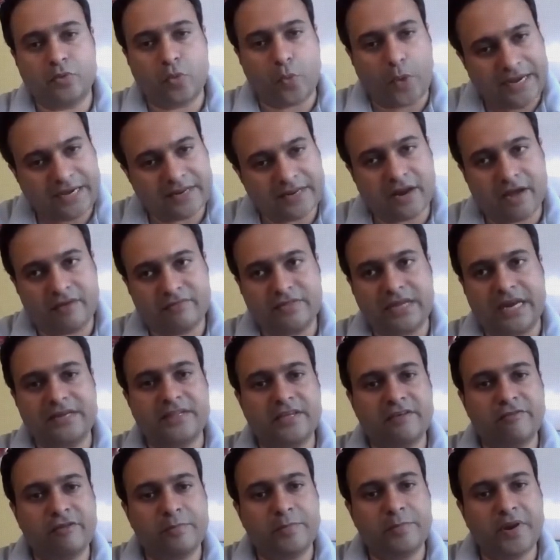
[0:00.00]
quite enough that
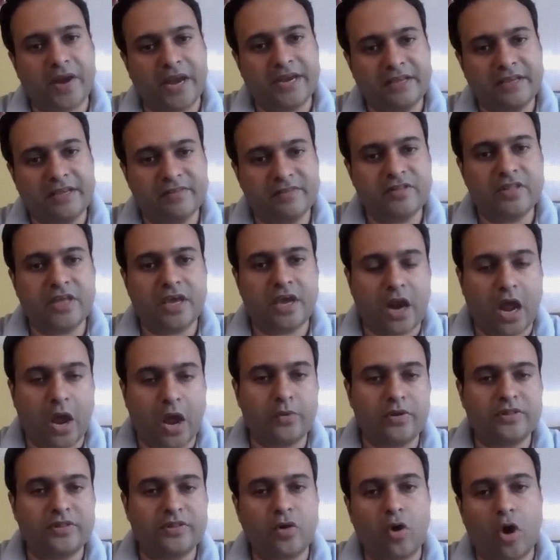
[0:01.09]
they will be ready when they are
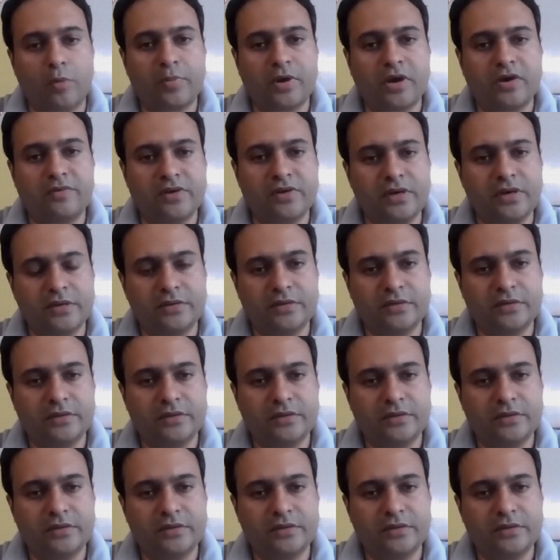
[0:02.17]
out in the corporate world?